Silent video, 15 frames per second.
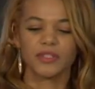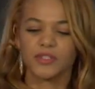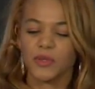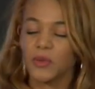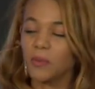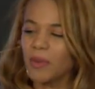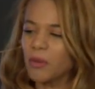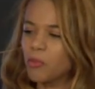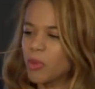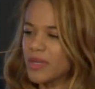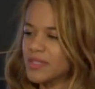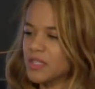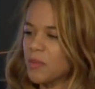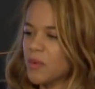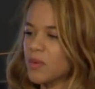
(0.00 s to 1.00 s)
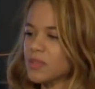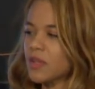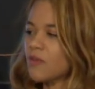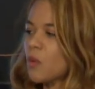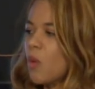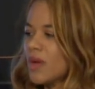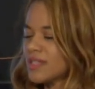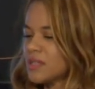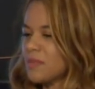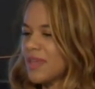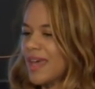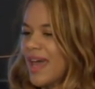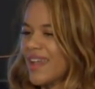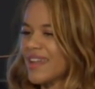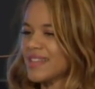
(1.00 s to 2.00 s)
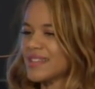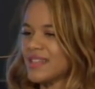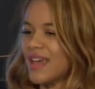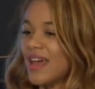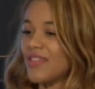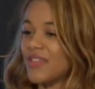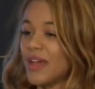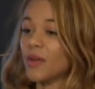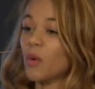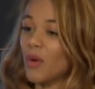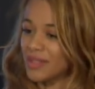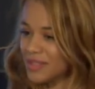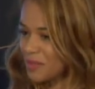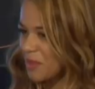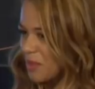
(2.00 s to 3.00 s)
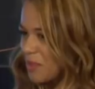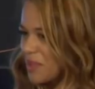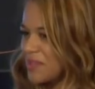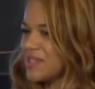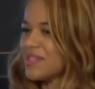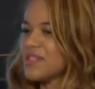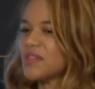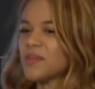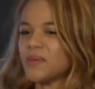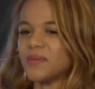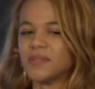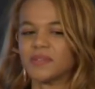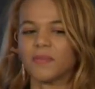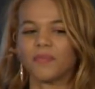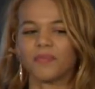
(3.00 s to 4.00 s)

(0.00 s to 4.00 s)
2 main principles of quantum mechanics that quantum computers use.